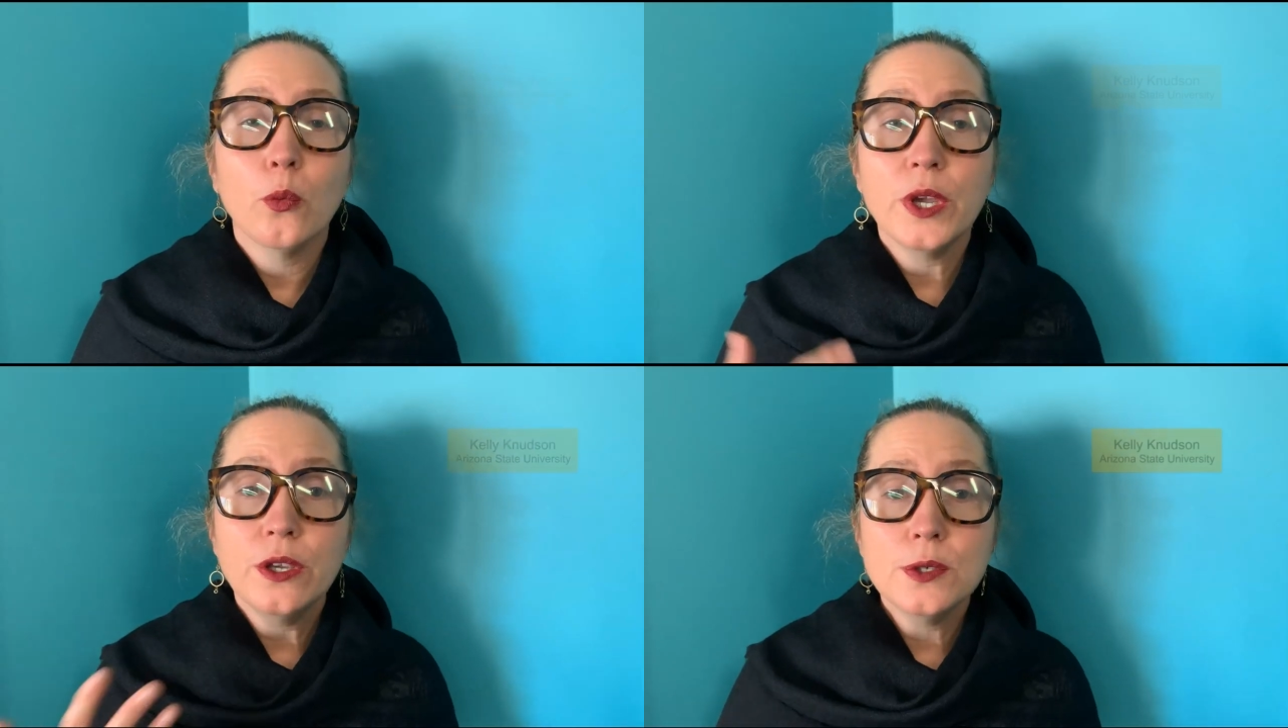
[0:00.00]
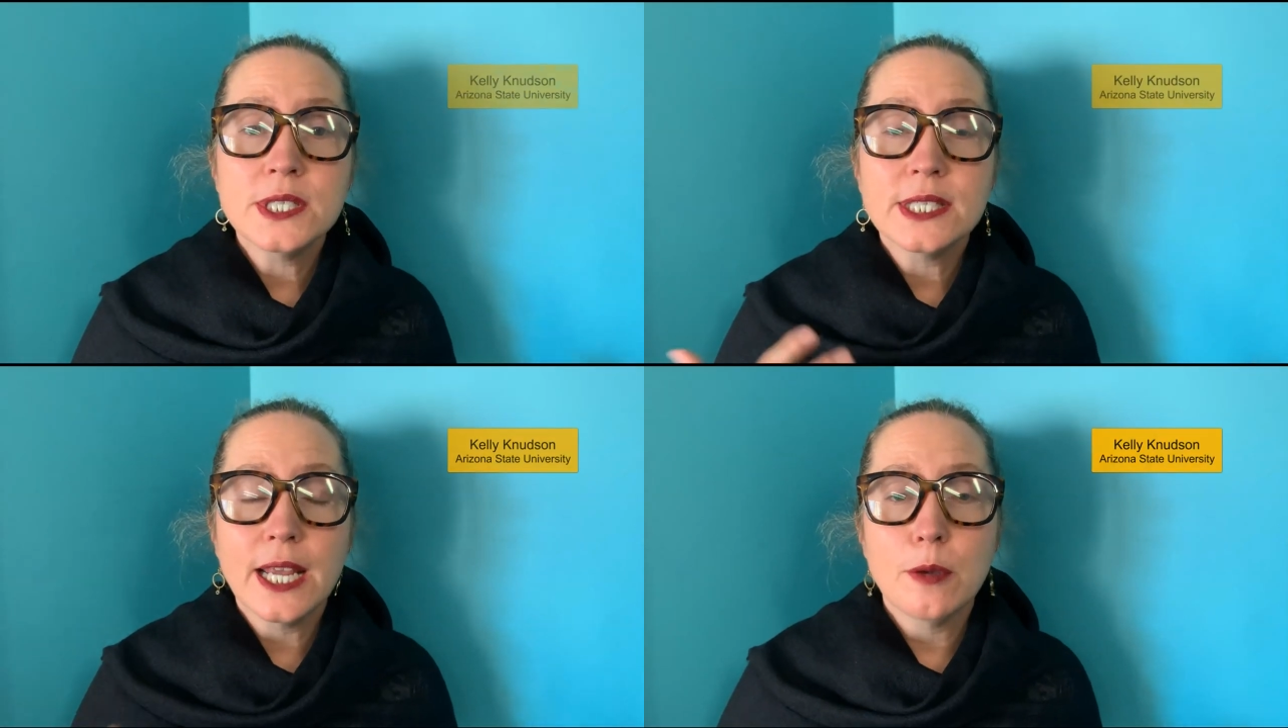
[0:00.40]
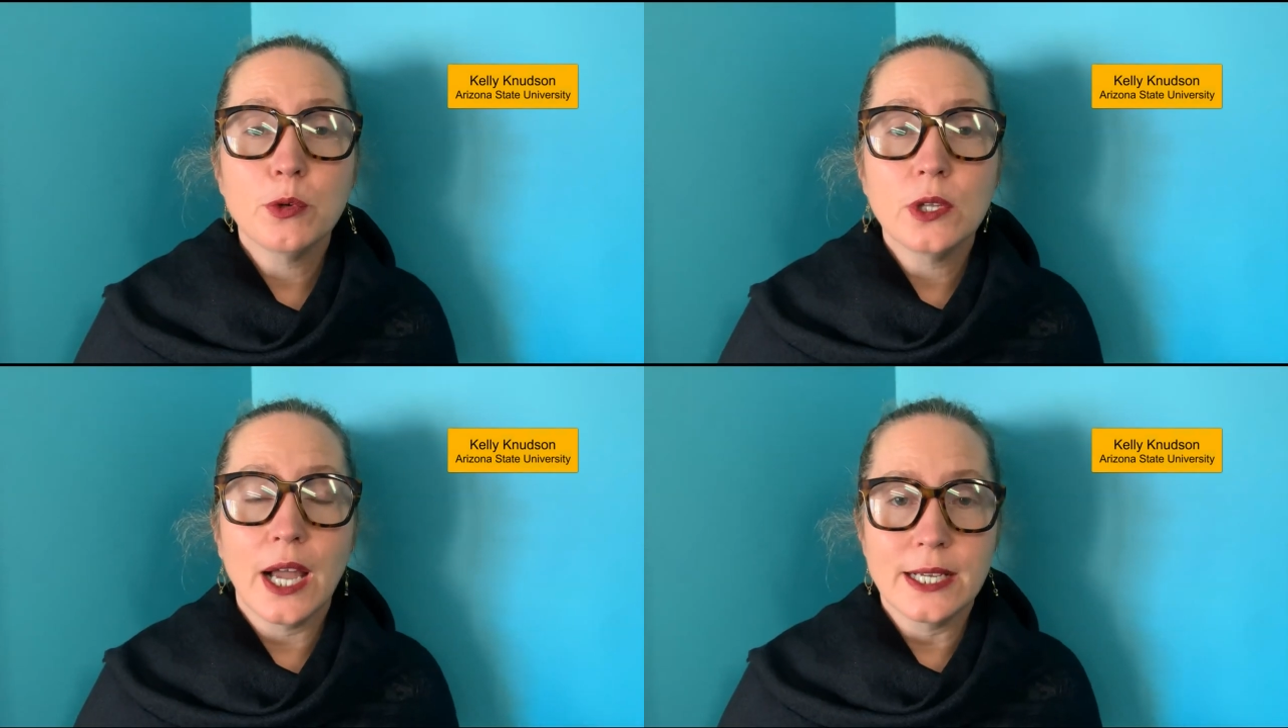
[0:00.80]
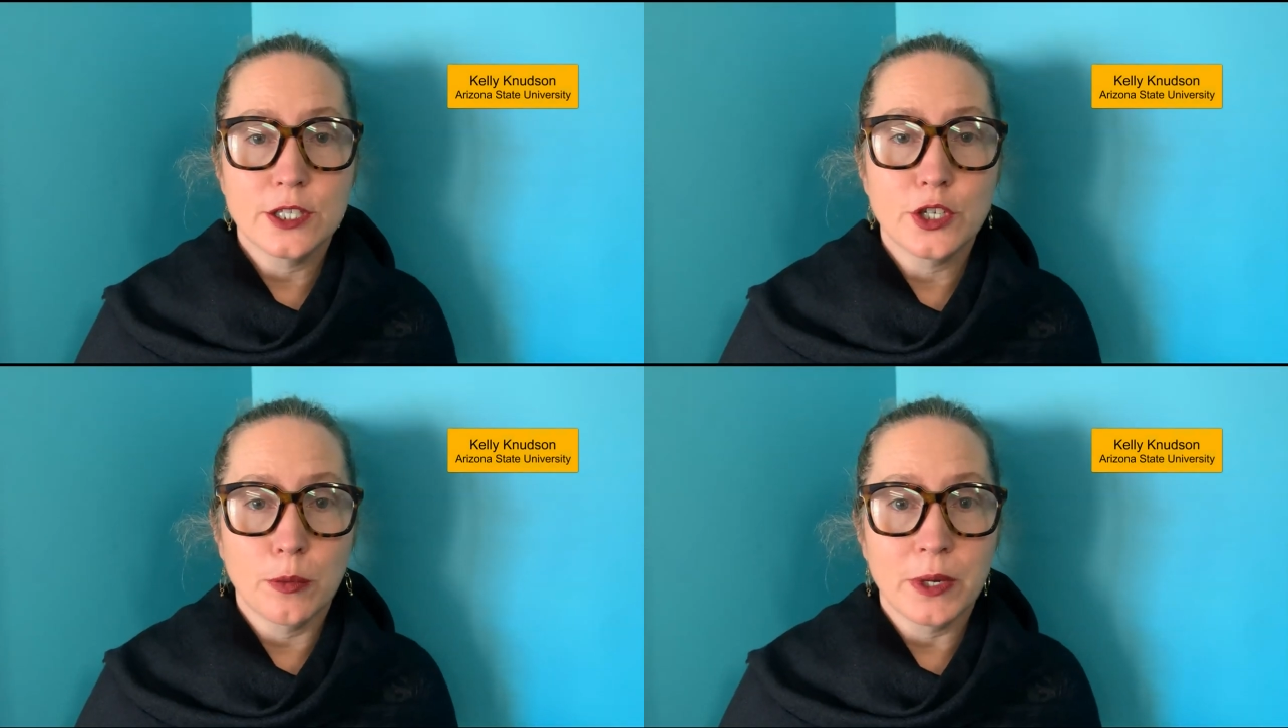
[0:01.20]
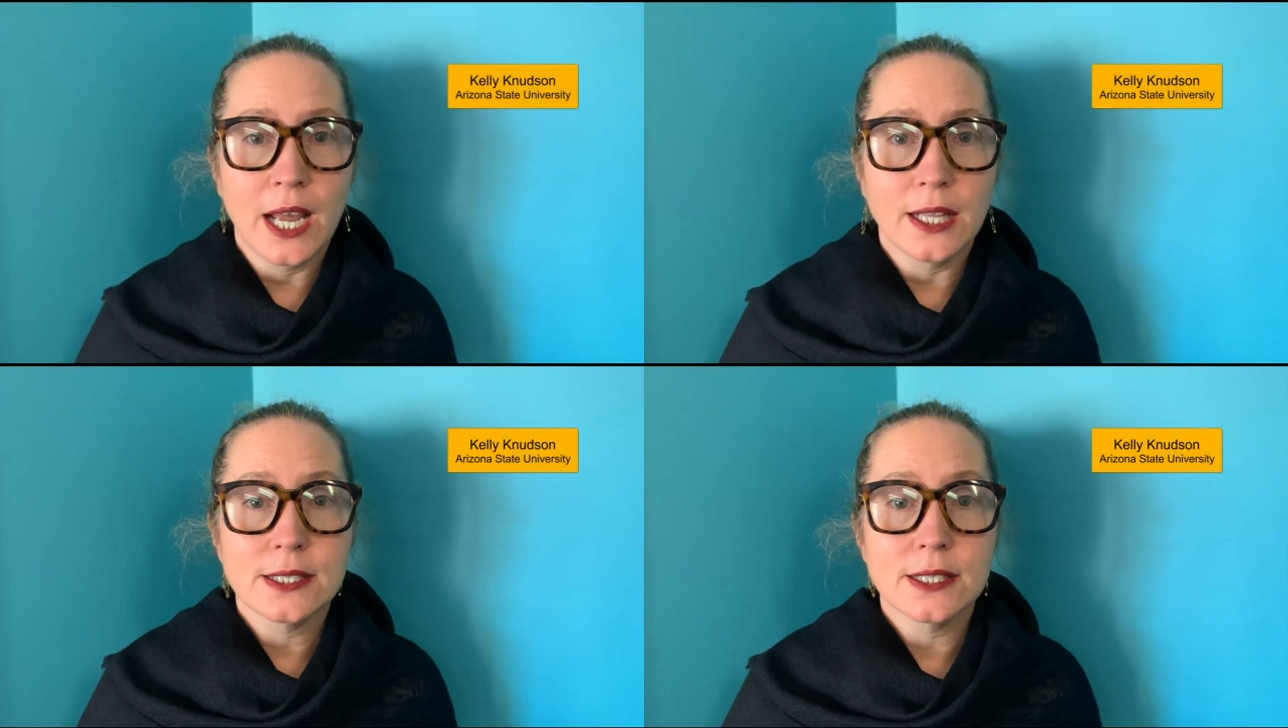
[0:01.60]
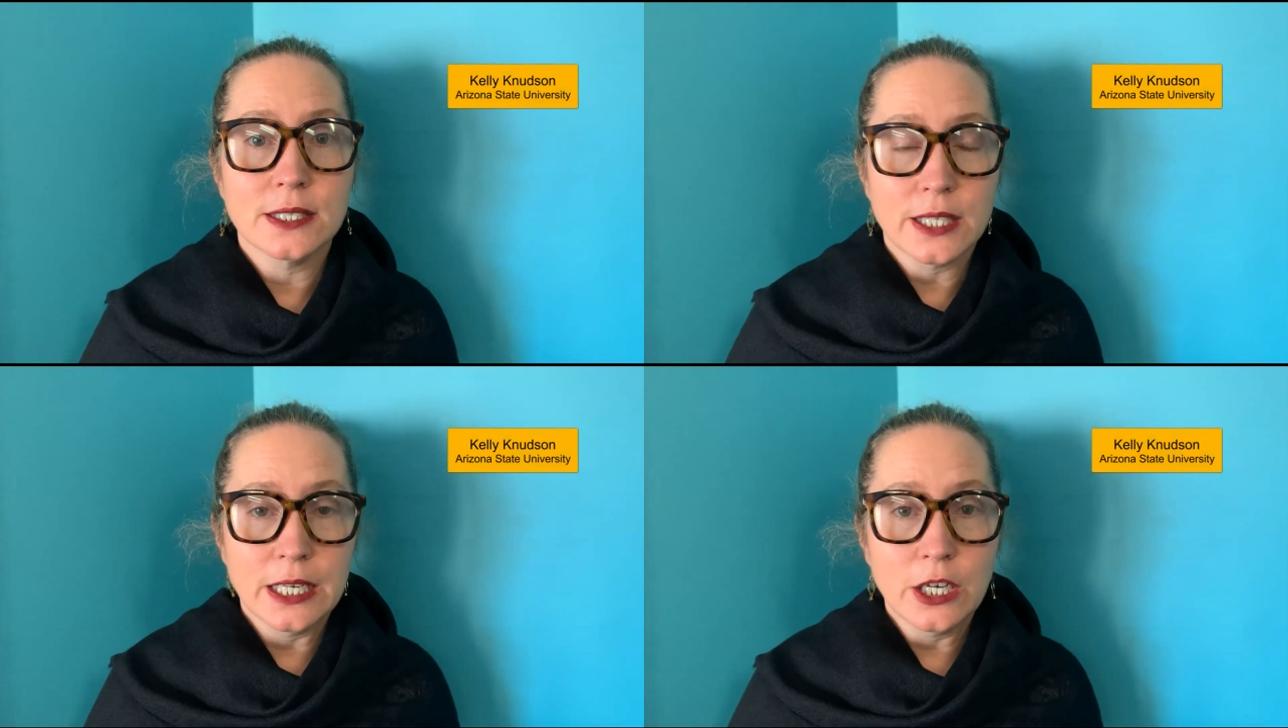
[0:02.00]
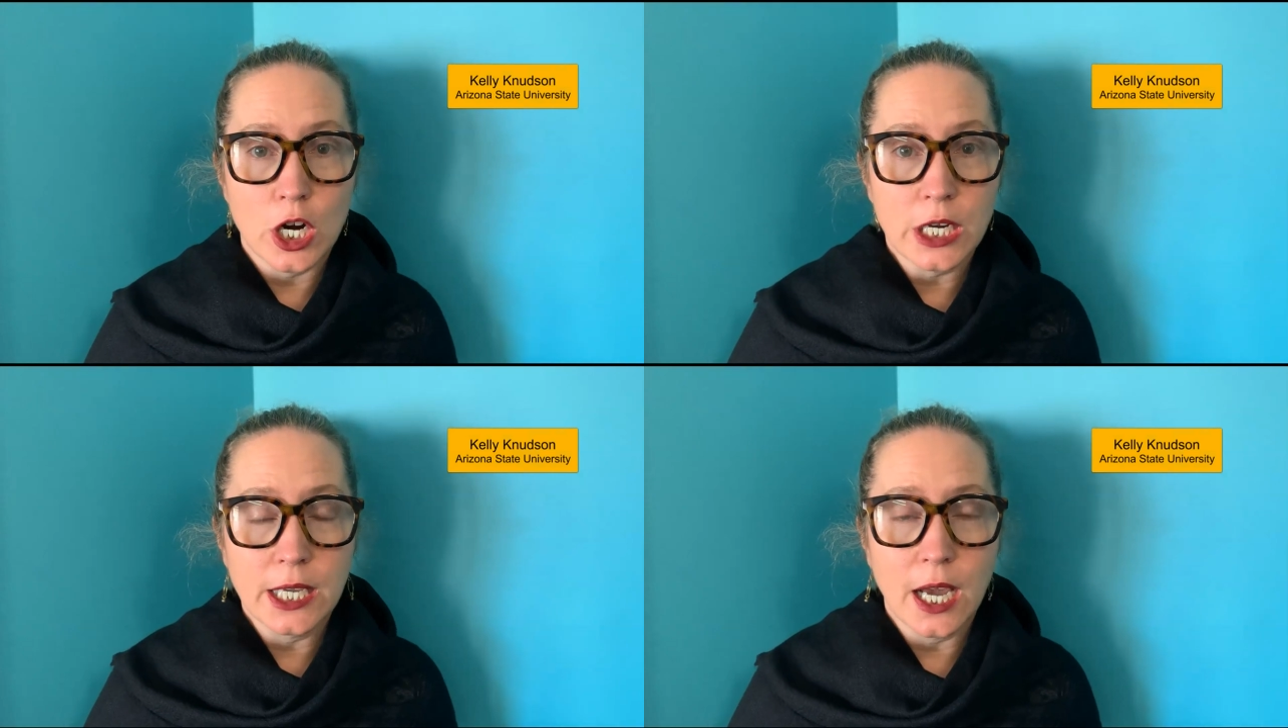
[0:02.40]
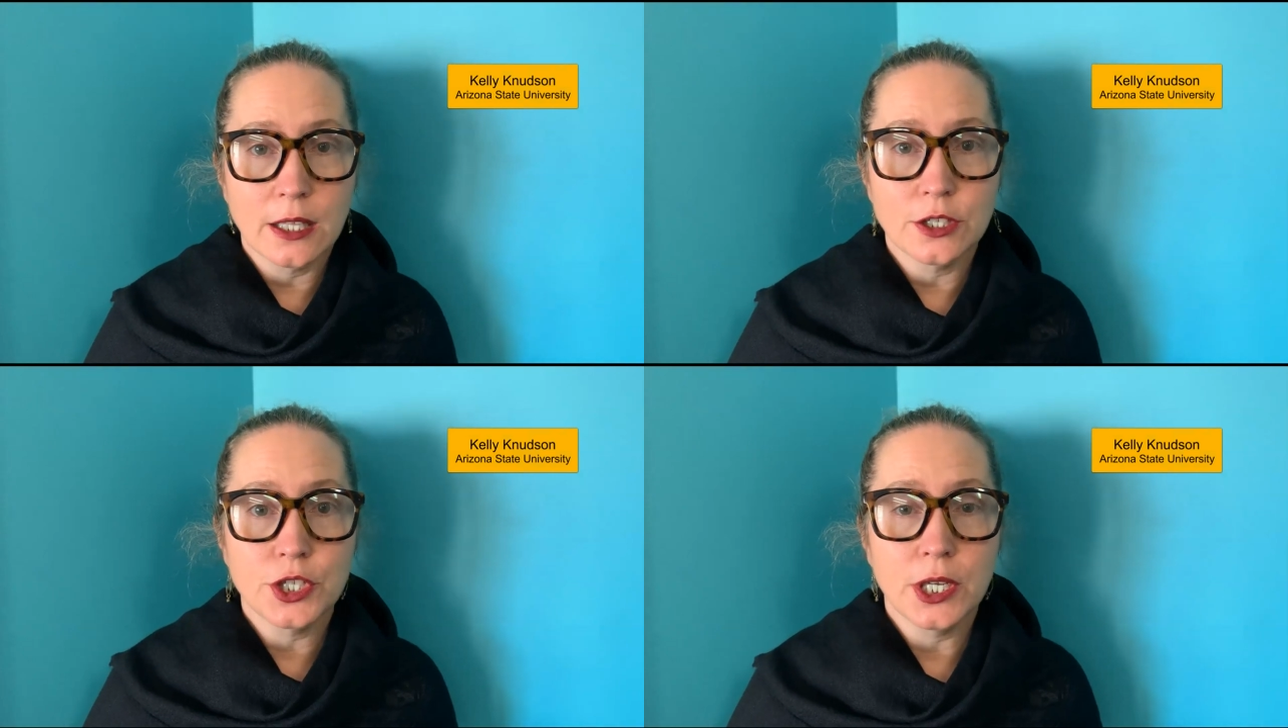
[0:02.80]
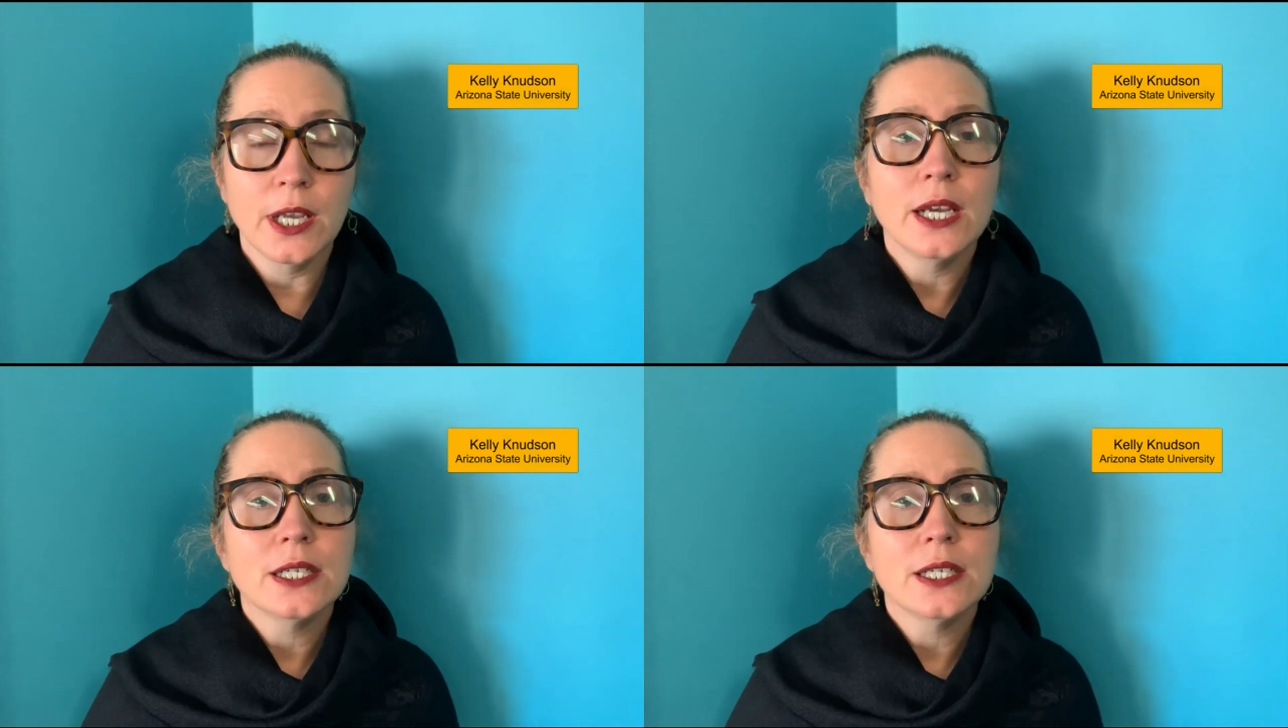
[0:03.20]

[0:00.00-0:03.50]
We use stable isotope analysis in archaeology